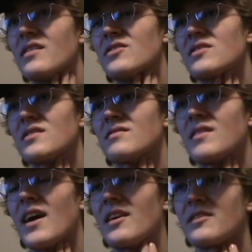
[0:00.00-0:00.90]
just in
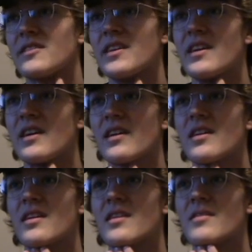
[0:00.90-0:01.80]
Calgary here,
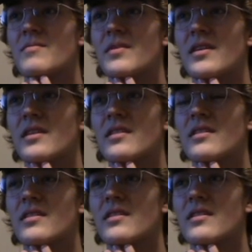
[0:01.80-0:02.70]
but
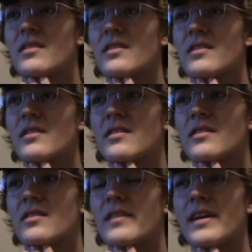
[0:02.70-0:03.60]

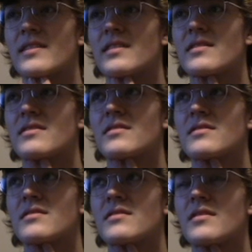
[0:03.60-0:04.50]
that didn't
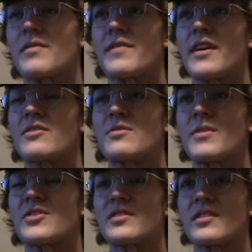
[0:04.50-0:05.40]
affect too
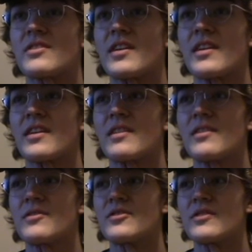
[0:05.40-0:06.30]
much in the cricket
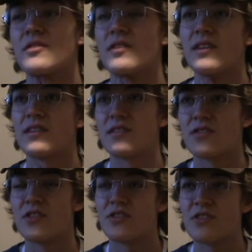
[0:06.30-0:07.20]
enclosure. It
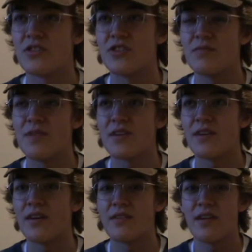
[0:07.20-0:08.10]
should be
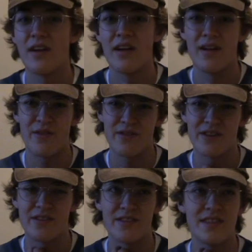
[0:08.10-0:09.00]
around 30
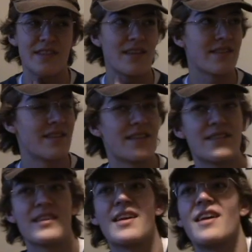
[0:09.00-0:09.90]
degrees
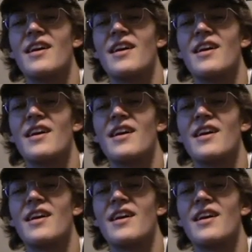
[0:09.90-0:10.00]
Celsius